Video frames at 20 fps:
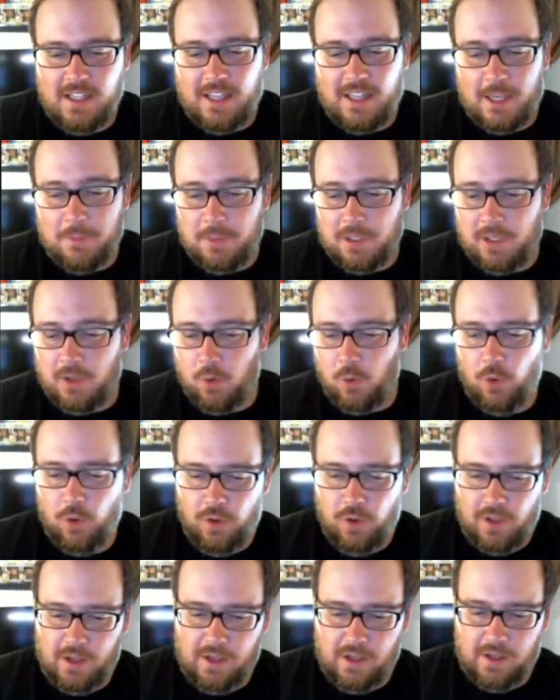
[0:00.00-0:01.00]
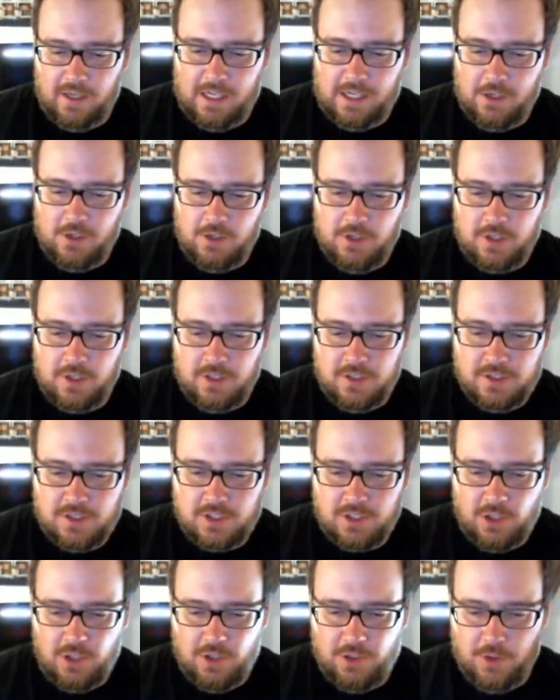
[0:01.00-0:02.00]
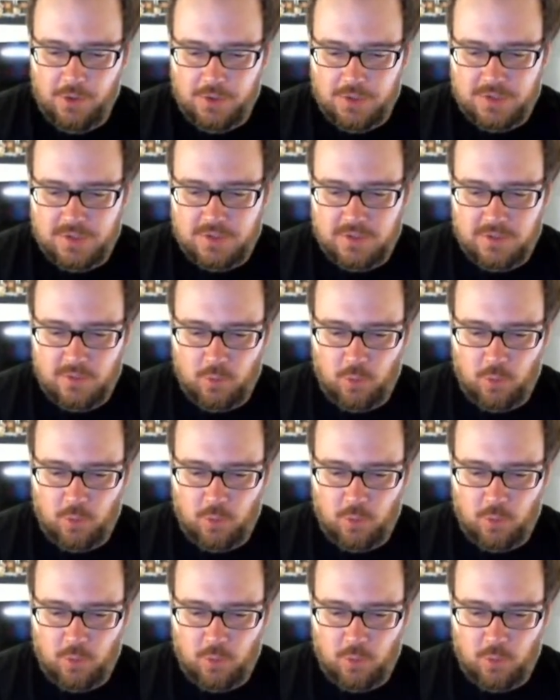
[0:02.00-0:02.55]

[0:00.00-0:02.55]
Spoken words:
That'd be cool. I know you can install those